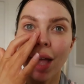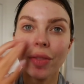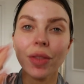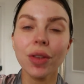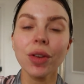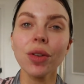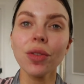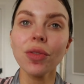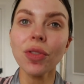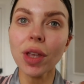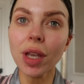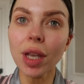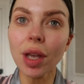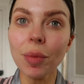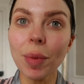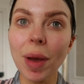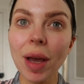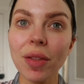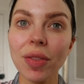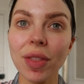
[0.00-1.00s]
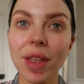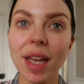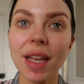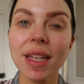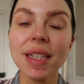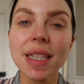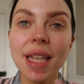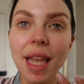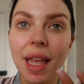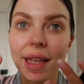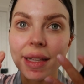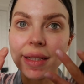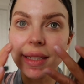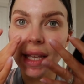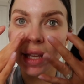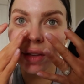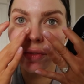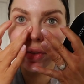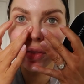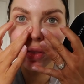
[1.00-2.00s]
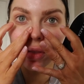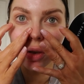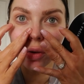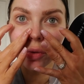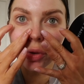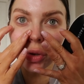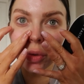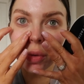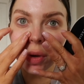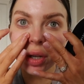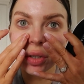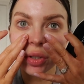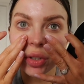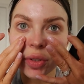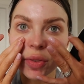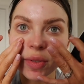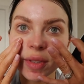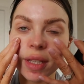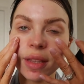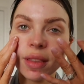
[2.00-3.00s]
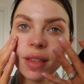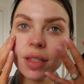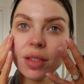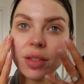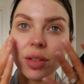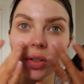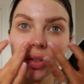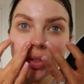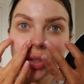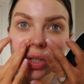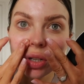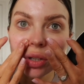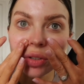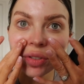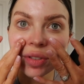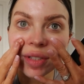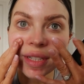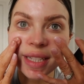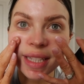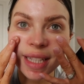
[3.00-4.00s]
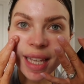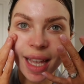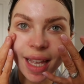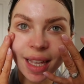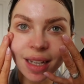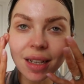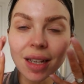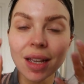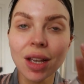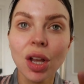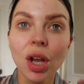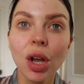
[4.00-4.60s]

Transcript: And the good thing about this is, even though you are using the suction on your skin,